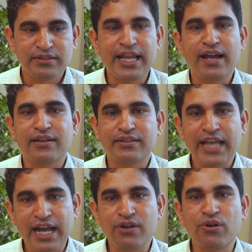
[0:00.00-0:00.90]

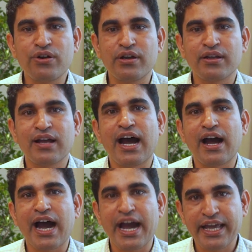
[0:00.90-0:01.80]
they are not
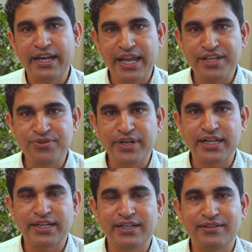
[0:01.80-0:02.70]
higher
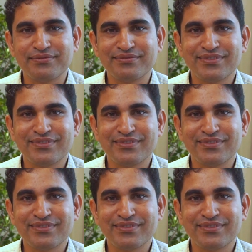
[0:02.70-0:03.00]
educated,